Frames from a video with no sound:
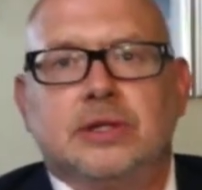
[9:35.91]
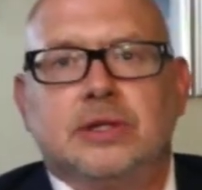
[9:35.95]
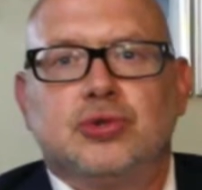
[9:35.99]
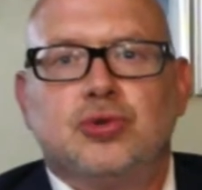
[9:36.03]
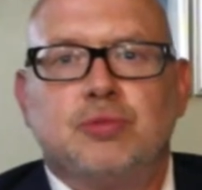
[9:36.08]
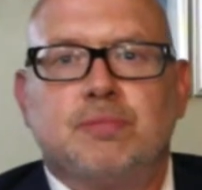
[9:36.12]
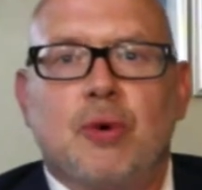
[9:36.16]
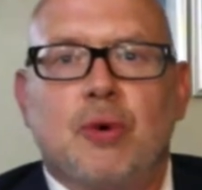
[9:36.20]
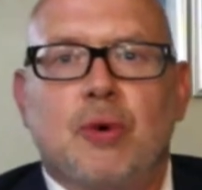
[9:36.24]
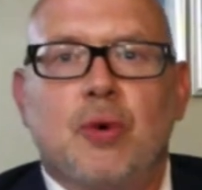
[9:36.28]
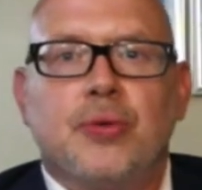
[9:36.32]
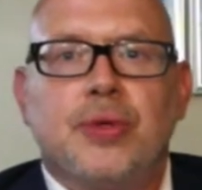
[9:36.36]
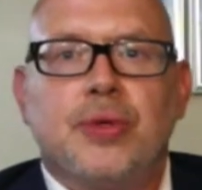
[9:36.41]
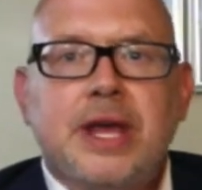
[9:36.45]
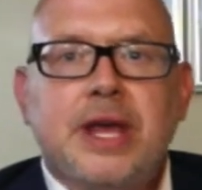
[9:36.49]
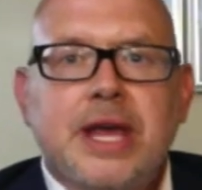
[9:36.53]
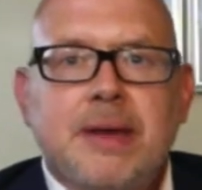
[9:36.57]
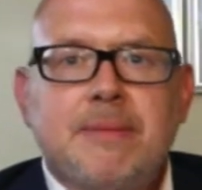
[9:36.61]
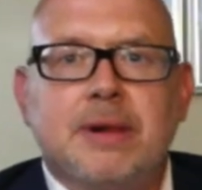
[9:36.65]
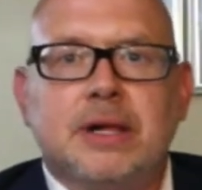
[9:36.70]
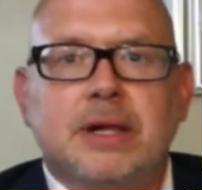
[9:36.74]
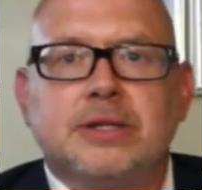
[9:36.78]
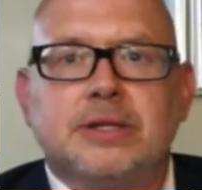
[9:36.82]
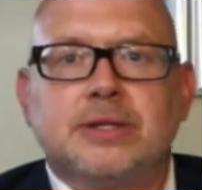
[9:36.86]
to both
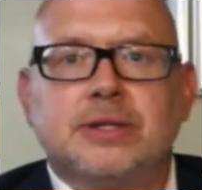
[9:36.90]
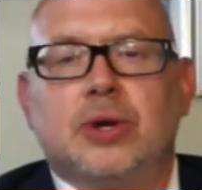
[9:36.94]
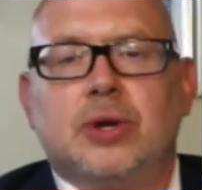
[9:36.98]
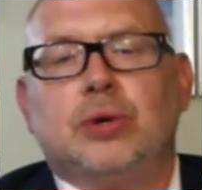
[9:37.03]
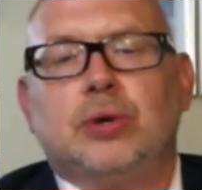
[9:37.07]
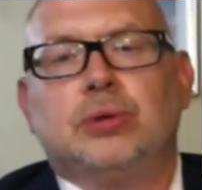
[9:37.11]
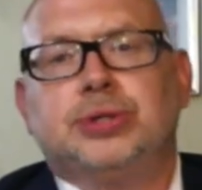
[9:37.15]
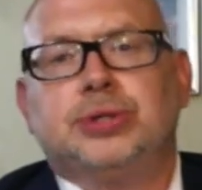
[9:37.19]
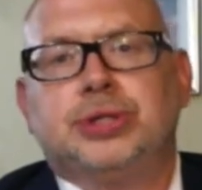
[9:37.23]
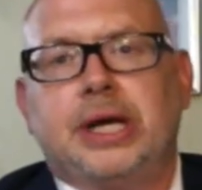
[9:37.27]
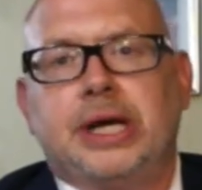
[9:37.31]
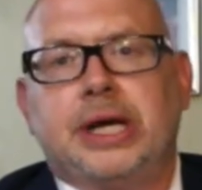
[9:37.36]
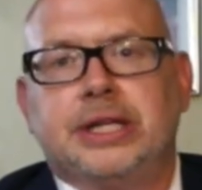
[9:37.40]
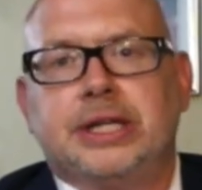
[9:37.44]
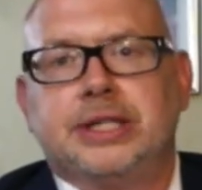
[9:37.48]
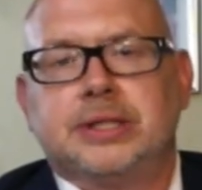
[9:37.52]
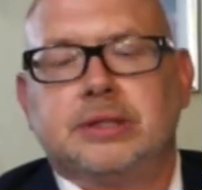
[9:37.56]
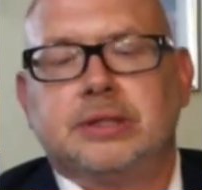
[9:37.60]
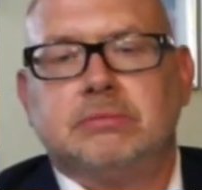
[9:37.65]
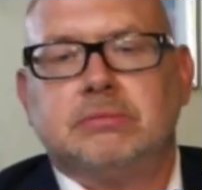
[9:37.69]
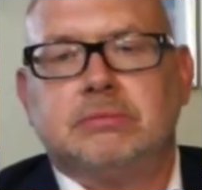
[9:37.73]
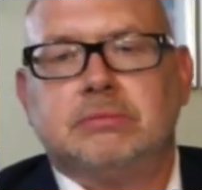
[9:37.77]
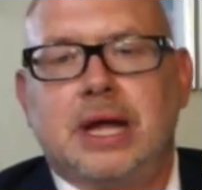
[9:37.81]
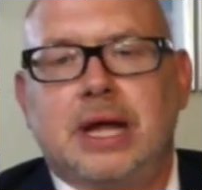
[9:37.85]
emails
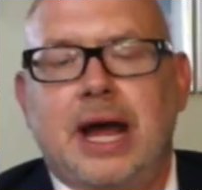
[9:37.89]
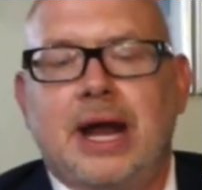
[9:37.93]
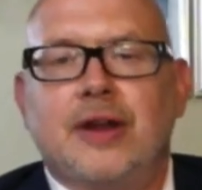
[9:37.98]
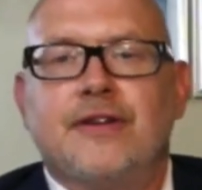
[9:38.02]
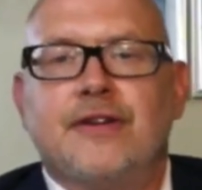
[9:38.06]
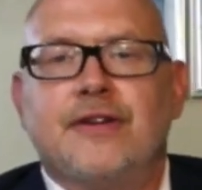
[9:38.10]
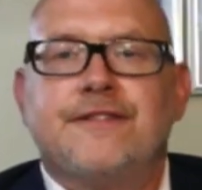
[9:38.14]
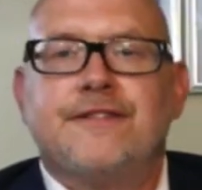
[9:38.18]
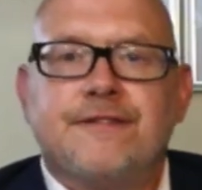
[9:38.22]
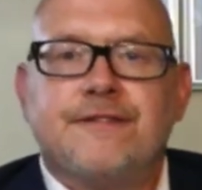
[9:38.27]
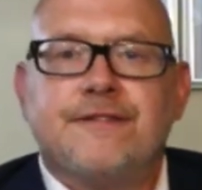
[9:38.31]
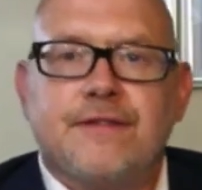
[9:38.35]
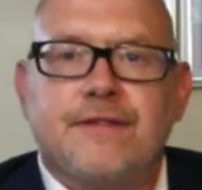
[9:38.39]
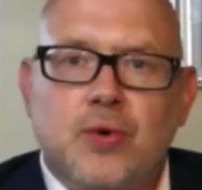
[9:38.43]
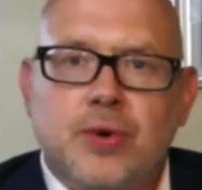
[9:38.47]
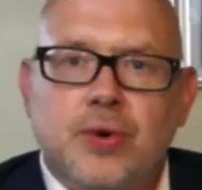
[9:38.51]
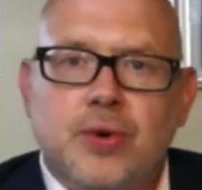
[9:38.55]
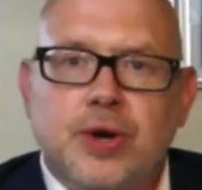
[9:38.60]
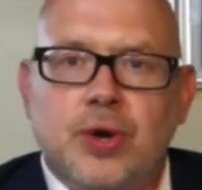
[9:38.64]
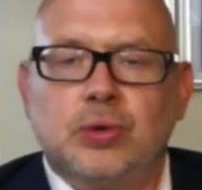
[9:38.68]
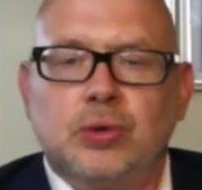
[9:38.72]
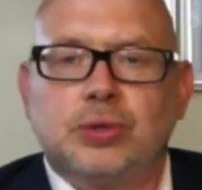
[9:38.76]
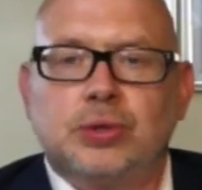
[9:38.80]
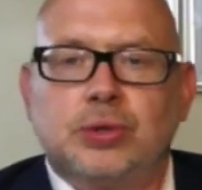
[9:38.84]
negotiation and a phone
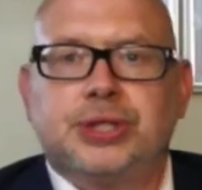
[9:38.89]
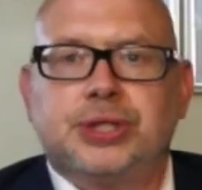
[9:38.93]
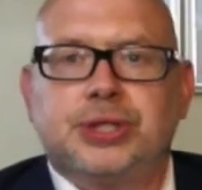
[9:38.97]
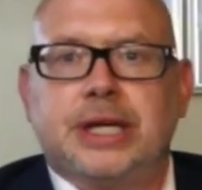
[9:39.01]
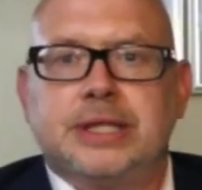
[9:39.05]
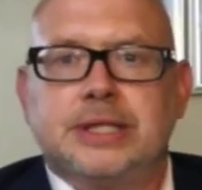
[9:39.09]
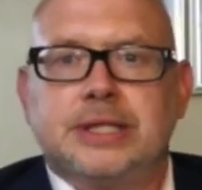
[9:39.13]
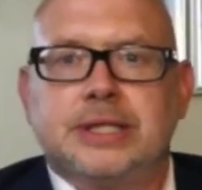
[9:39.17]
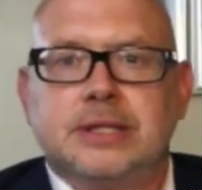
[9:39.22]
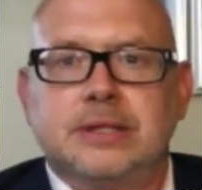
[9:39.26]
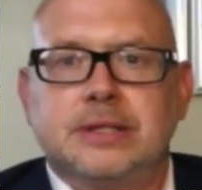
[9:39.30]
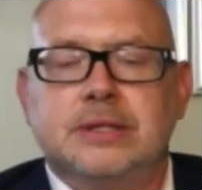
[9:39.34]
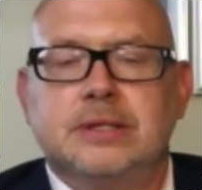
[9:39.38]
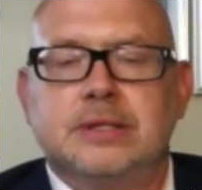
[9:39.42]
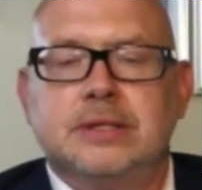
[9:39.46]
negotiation,